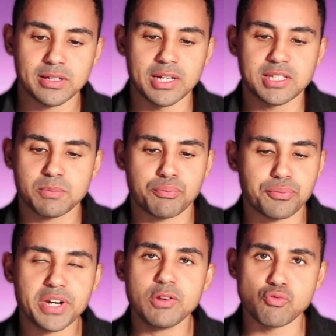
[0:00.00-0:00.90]
It's
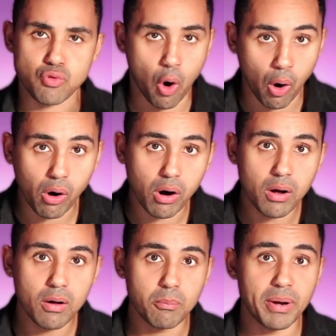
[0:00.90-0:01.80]
pretty raw,
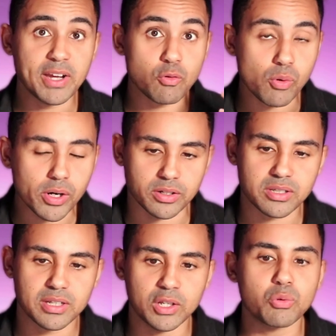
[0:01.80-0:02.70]
but it
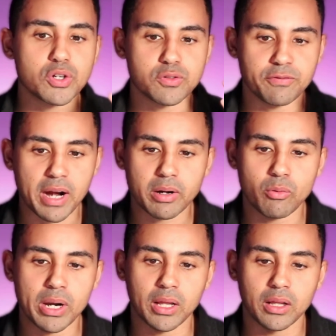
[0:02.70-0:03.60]
works. It works very
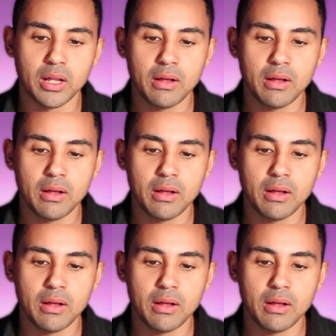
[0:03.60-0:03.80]
well.